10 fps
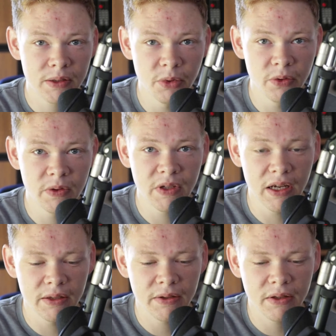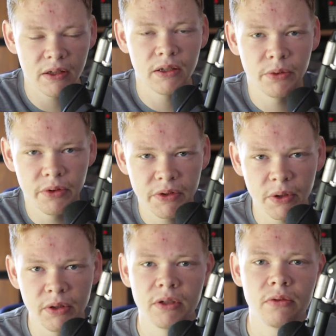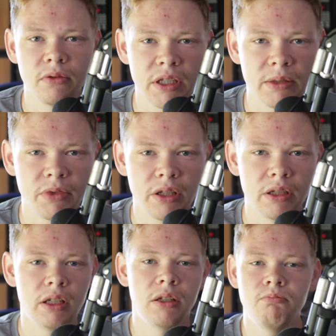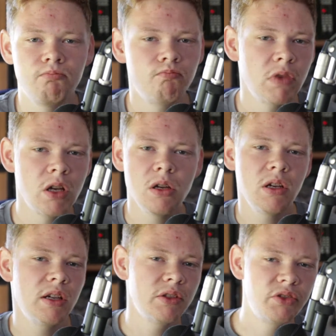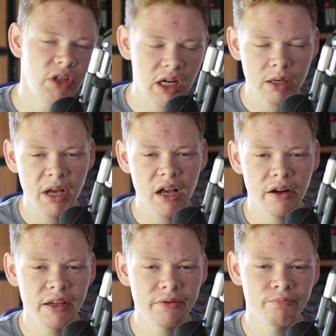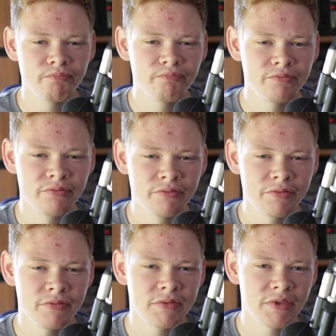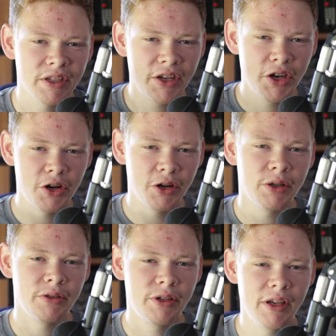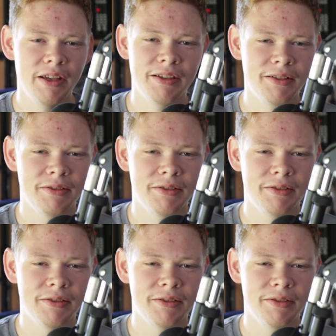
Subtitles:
Moon Designs, the Lunar Solo. I'm gonna talk about it. Gear, yay.